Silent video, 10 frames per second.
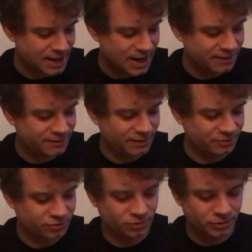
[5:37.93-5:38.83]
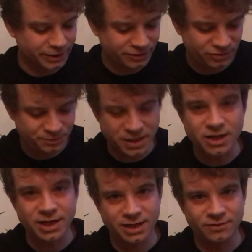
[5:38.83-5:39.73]
ancestral
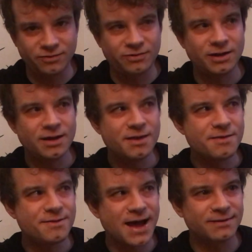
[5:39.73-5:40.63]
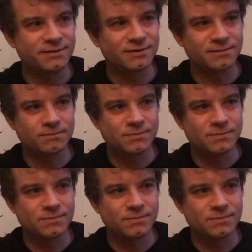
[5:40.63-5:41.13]
experience that's